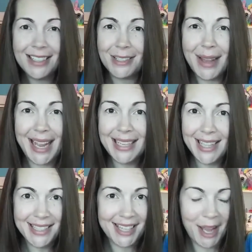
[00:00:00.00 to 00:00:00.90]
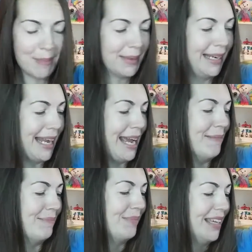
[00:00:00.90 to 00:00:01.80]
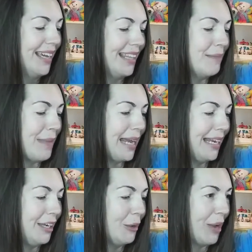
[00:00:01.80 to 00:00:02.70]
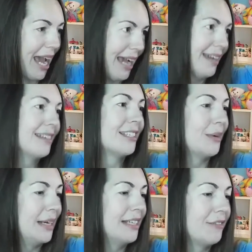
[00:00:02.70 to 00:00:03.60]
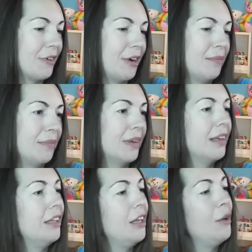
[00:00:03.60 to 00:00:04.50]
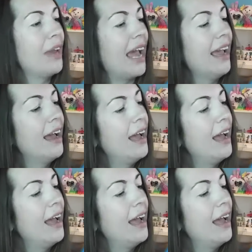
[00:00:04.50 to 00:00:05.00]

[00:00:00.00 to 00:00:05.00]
So I guess that's the company name, and then made in UK. So it is from the UK.